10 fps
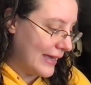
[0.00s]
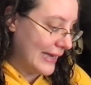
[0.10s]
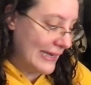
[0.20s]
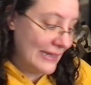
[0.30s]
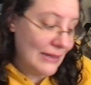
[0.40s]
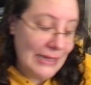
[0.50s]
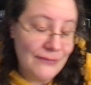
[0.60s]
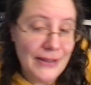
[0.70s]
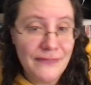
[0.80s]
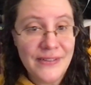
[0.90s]
And
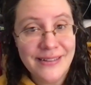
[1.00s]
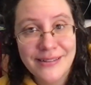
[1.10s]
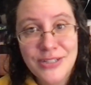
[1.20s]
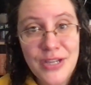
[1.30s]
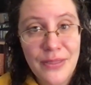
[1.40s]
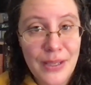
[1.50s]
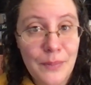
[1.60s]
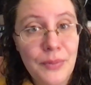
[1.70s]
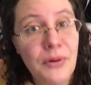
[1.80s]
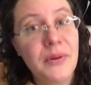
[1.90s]
if I finish The
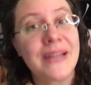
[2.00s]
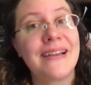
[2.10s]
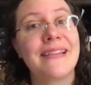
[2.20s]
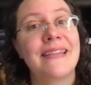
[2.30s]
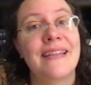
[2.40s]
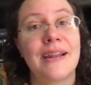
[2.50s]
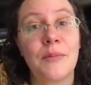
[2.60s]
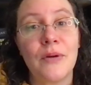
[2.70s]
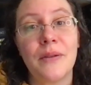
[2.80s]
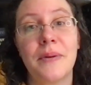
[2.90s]
Unbroken, then I'm
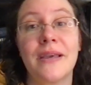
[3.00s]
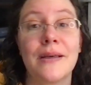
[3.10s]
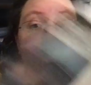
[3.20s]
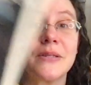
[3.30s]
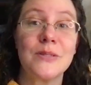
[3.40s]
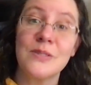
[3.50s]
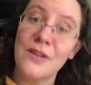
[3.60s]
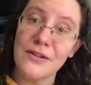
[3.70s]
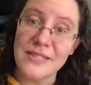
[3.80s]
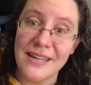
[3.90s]
going to pick up
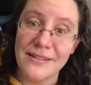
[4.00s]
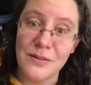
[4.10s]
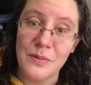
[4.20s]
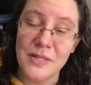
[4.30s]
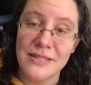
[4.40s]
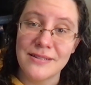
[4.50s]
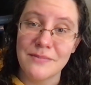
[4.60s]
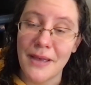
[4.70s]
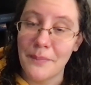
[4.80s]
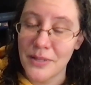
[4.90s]
Starsight, which is
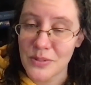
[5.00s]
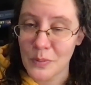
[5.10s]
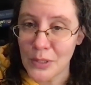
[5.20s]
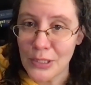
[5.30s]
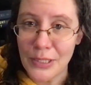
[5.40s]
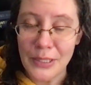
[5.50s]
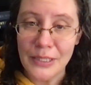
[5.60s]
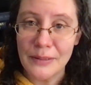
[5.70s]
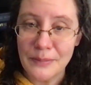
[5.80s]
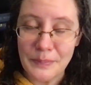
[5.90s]
my buzzword
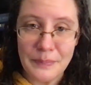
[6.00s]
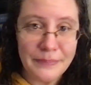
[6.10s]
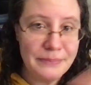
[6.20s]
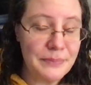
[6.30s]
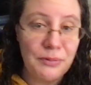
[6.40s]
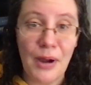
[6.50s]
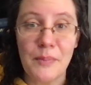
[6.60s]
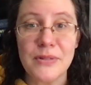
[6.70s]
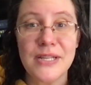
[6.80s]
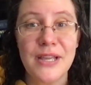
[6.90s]

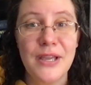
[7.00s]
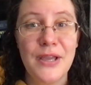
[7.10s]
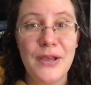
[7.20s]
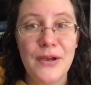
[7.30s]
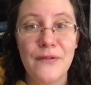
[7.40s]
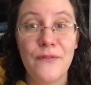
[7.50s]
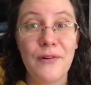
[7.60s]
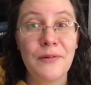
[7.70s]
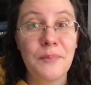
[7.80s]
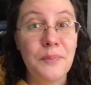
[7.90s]
prompt
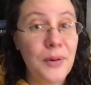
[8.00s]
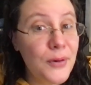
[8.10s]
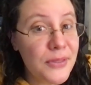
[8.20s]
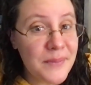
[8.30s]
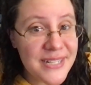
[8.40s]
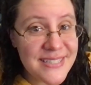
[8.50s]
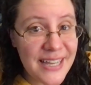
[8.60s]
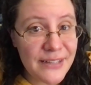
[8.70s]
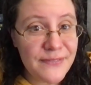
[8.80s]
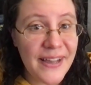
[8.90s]
for both my
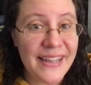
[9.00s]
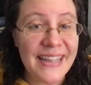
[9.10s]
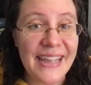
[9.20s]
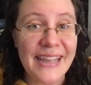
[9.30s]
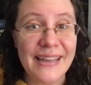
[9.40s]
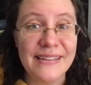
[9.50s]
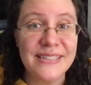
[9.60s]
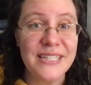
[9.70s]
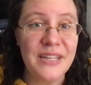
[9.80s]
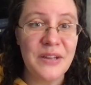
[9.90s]
sci fi
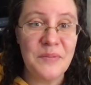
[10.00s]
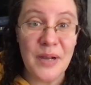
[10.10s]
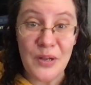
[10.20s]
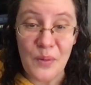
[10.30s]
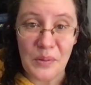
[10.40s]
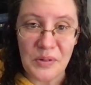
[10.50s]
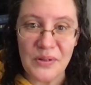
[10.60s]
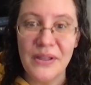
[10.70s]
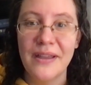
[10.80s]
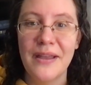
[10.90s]
and my
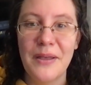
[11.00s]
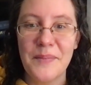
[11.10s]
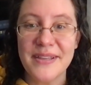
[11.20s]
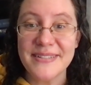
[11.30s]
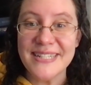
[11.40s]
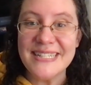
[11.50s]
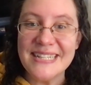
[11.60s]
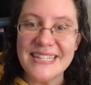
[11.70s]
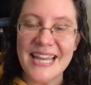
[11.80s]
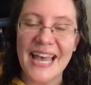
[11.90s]
normal, because I
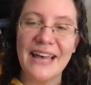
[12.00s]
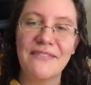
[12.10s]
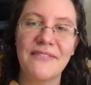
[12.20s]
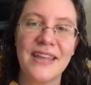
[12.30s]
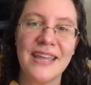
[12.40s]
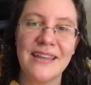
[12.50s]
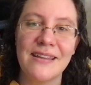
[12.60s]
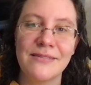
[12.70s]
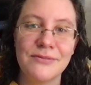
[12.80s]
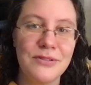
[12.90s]
didn't have
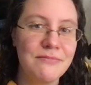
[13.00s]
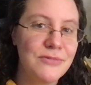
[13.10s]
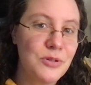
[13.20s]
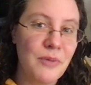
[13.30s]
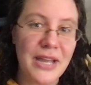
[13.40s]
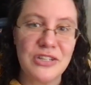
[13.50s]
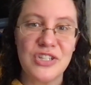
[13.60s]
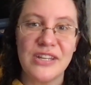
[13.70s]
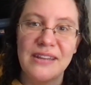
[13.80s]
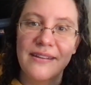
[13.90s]
a
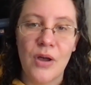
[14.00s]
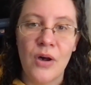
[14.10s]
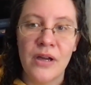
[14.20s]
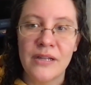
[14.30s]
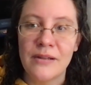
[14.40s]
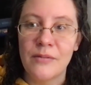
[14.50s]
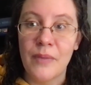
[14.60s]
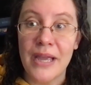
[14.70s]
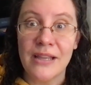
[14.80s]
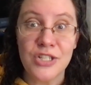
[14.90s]
direction on
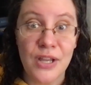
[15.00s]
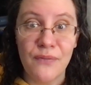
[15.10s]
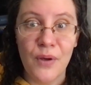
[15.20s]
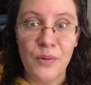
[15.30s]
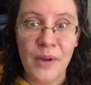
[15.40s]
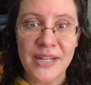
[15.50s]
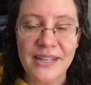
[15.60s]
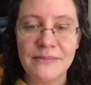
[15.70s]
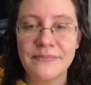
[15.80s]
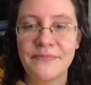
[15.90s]
my shelf already.